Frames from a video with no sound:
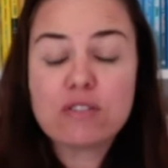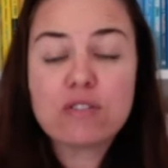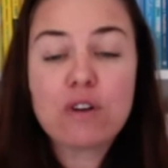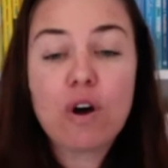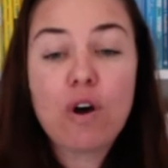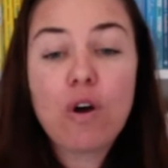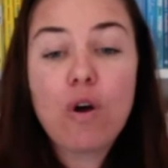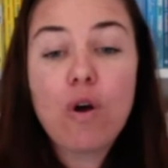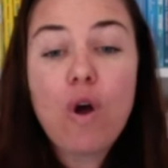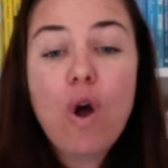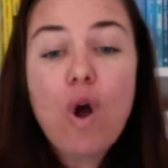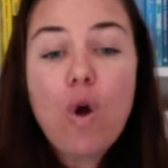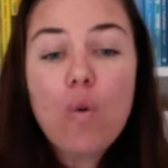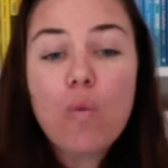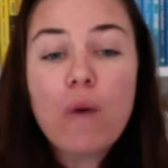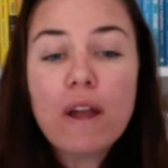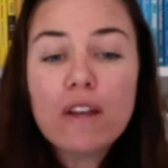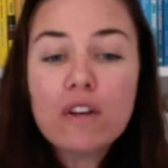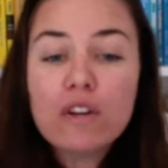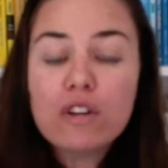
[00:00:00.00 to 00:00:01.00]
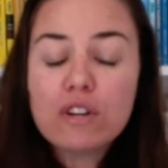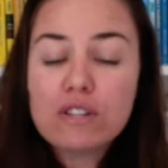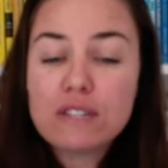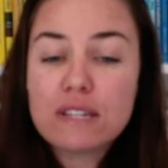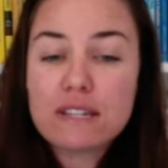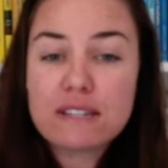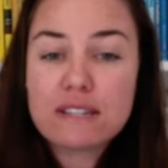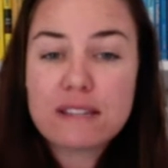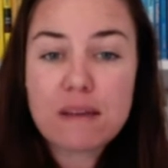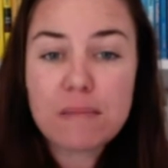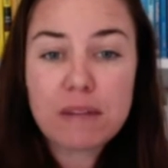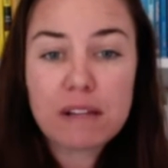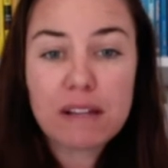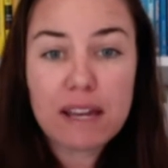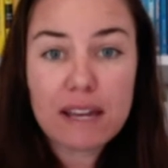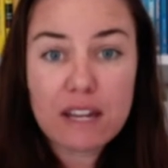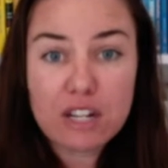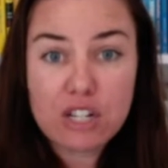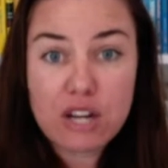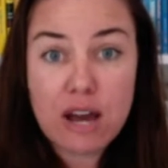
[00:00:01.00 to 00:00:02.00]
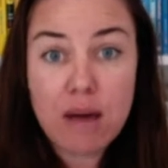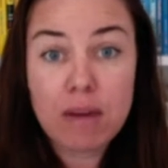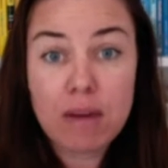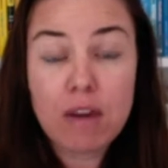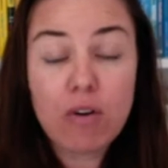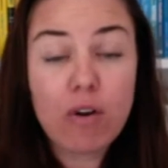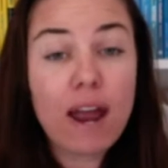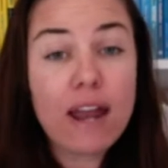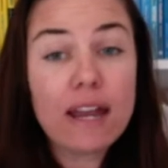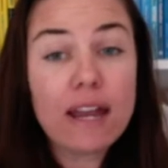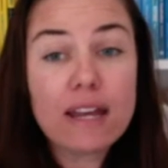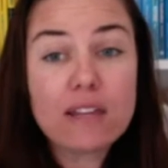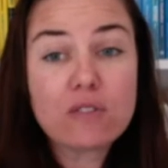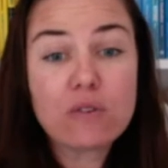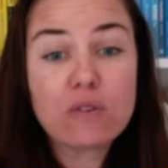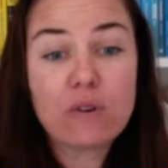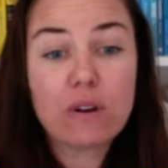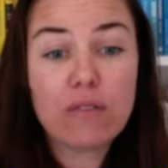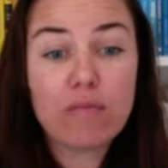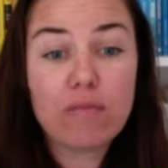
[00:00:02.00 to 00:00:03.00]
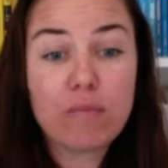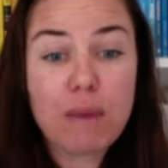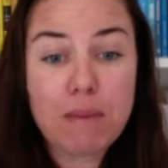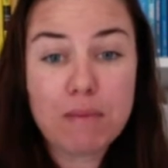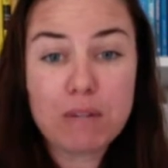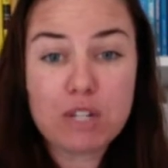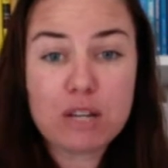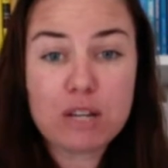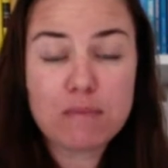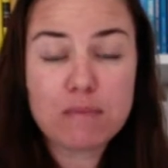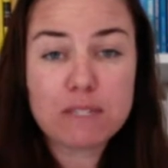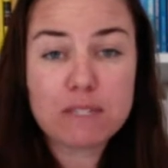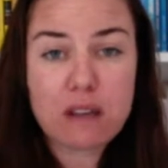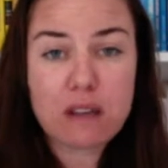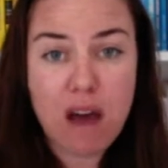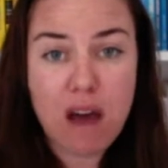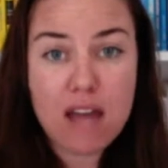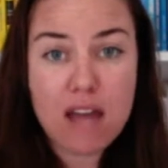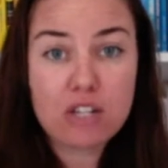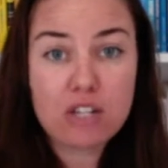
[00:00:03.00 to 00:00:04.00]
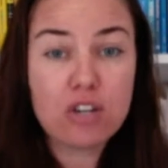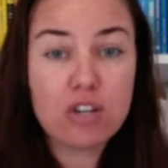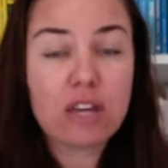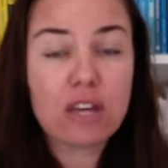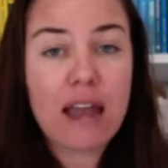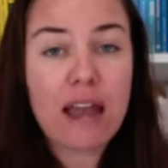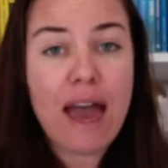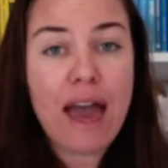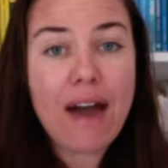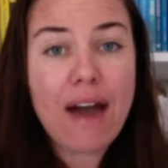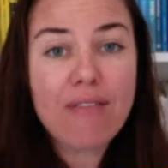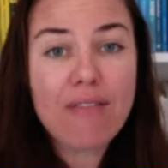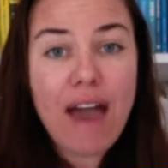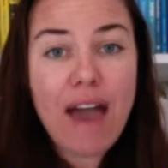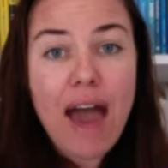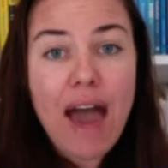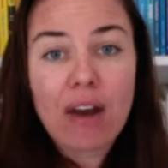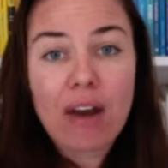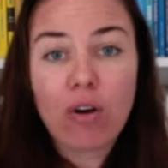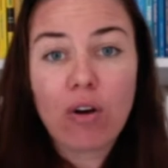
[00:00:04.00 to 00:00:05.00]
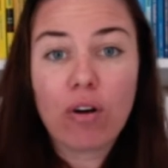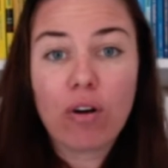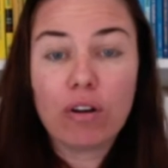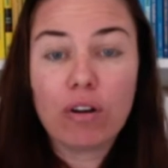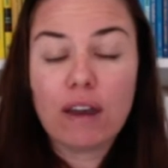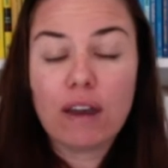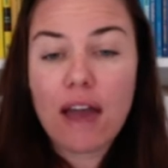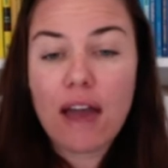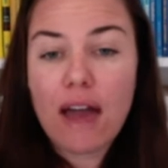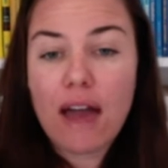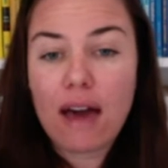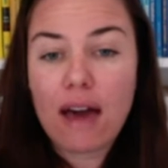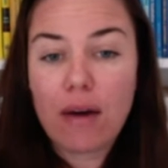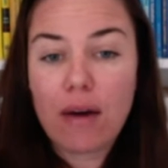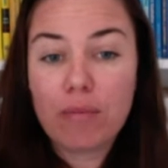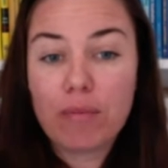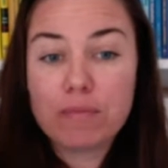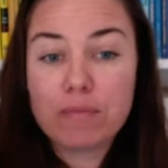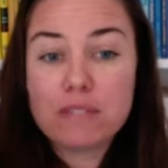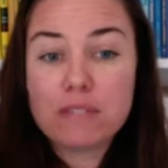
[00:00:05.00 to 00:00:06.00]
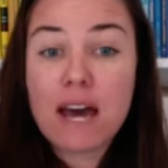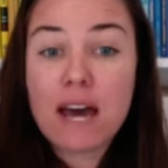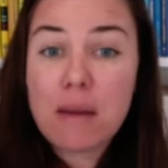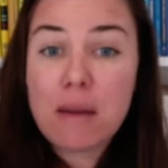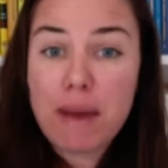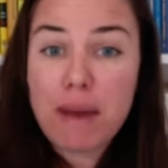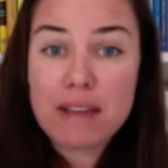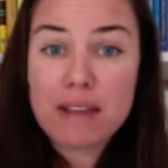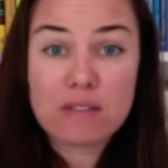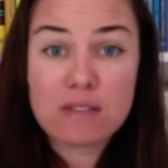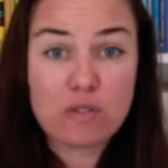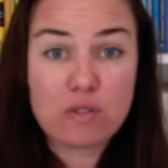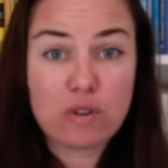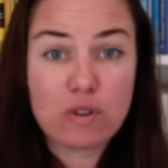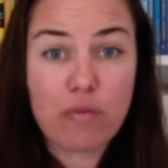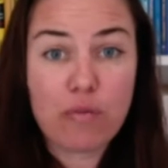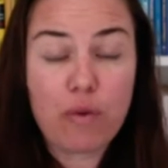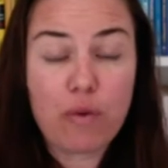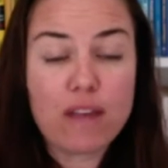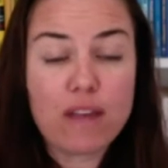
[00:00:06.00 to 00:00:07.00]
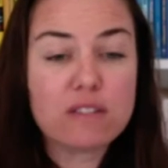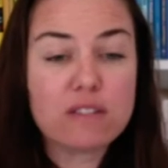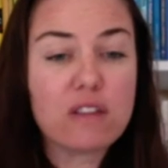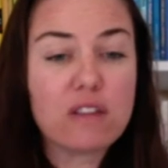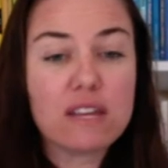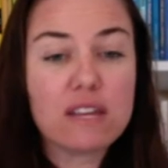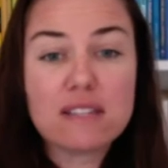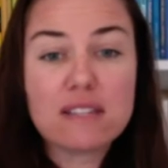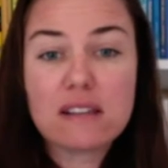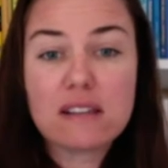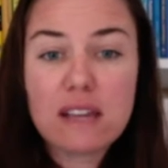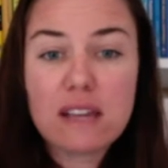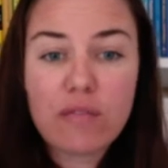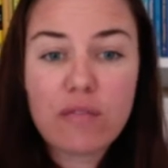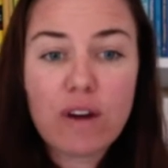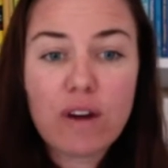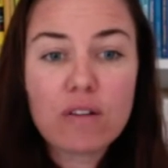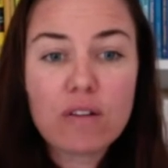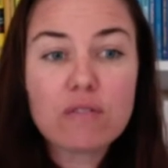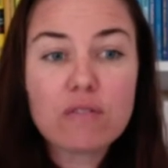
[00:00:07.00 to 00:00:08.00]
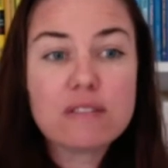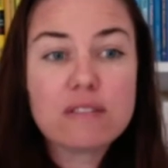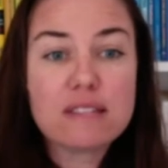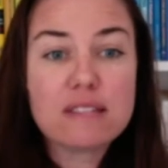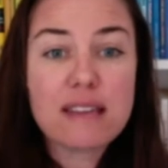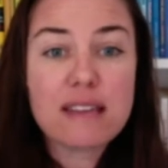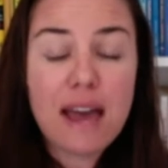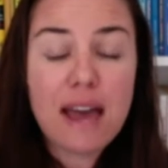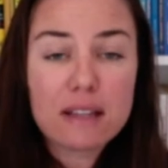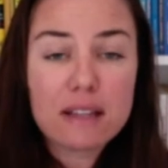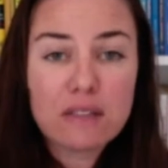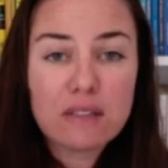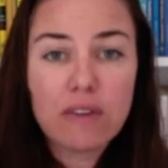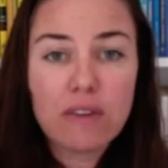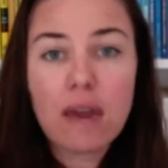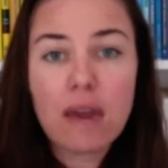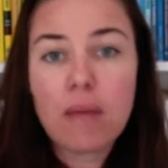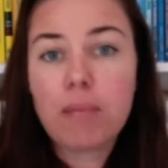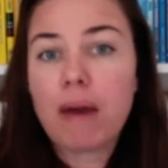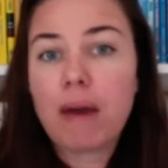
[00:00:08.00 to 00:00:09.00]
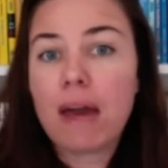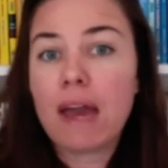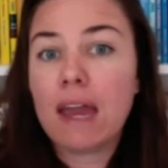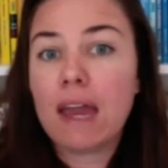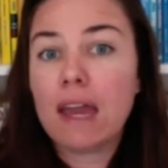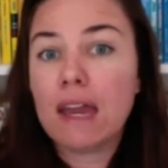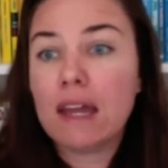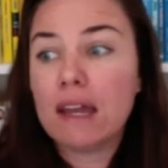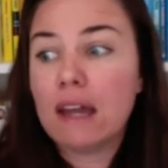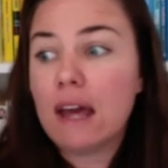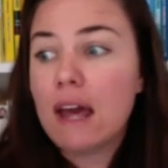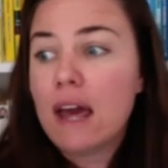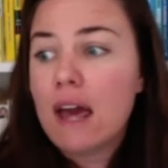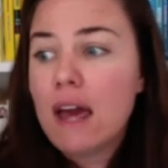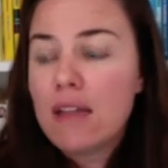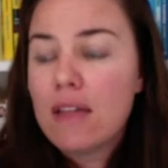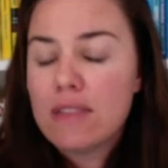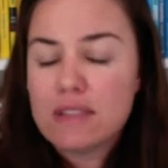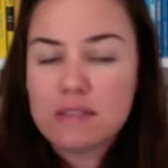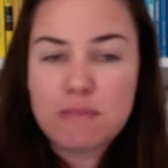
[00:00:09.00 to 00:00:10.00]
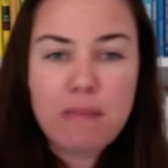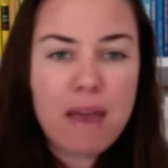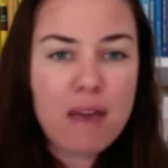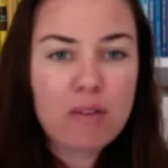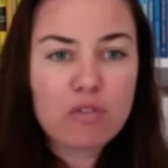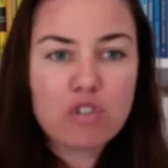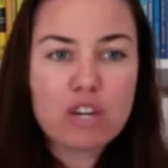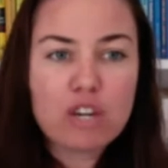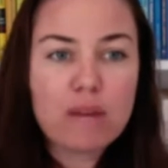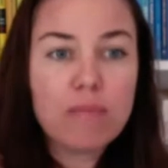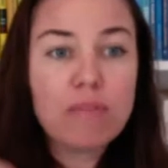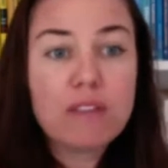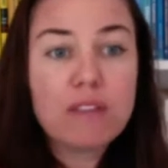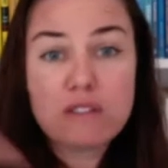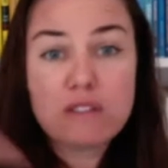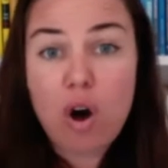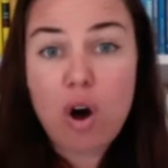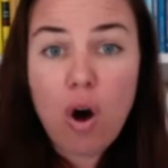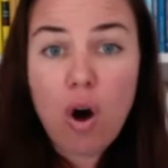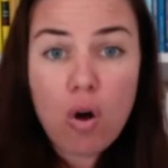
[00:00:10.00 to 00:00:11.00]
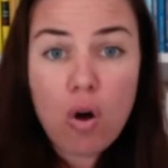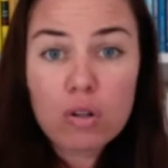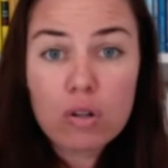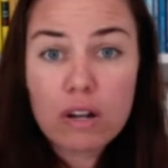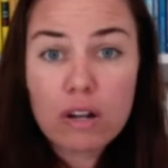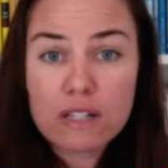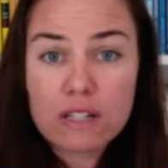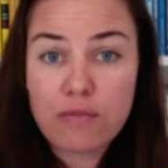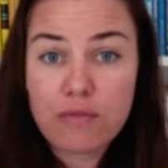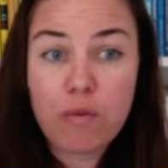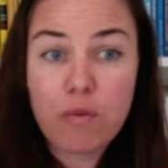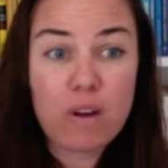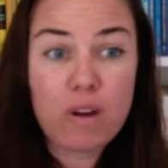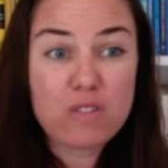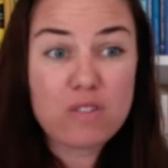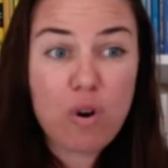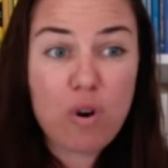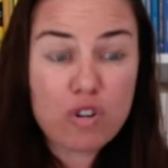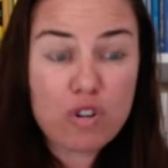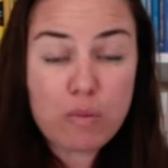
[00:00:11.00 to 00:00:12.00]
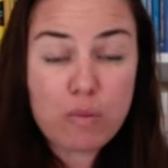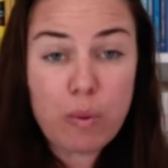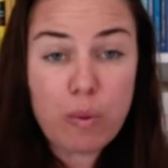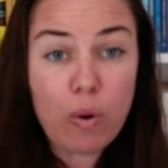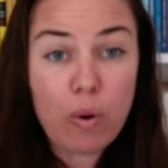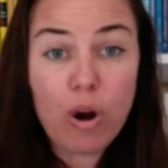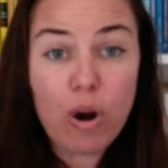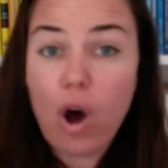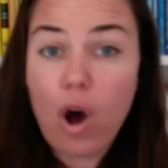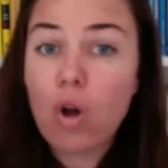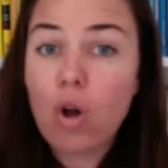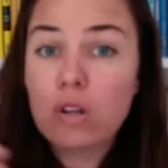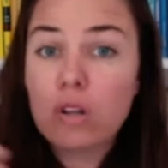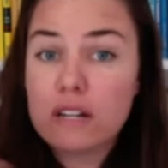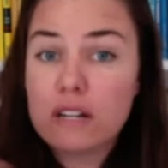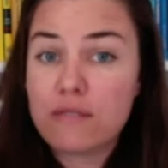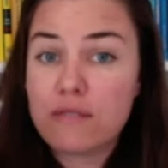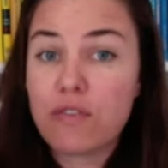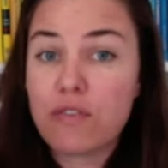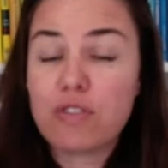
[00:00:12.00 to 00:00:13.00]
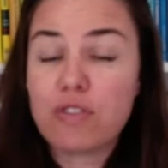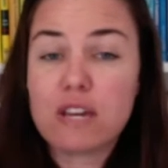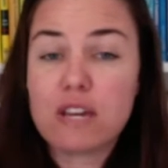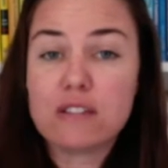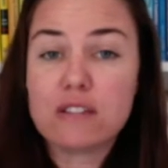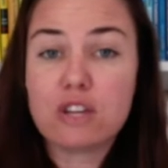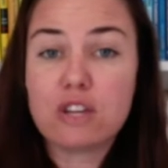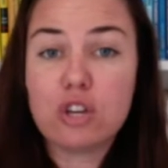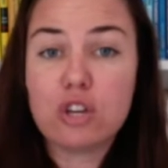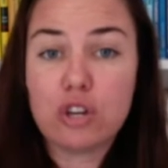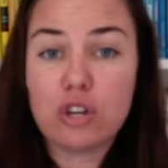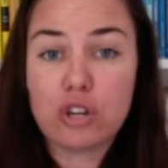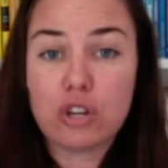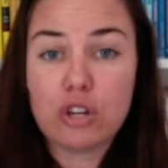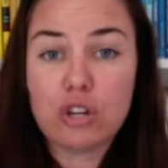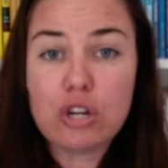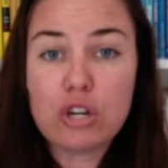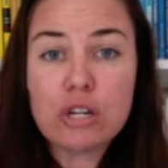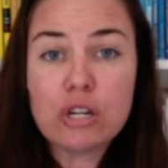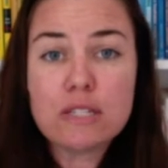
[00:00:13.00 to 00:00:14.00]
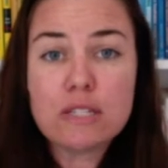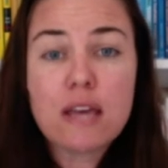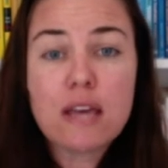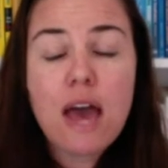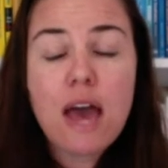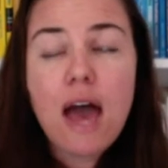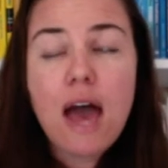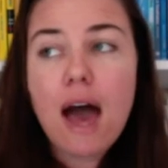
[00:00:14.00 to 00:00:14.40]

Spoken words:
So when you're using something like Kajabi or any sort of membership site, you can have add-on database software. So there's ClickFunnels, there's ActiveCampaign, there's MailChimp, there's a whole lot of different ones, Ontraport, a whole lot of different things that you can use.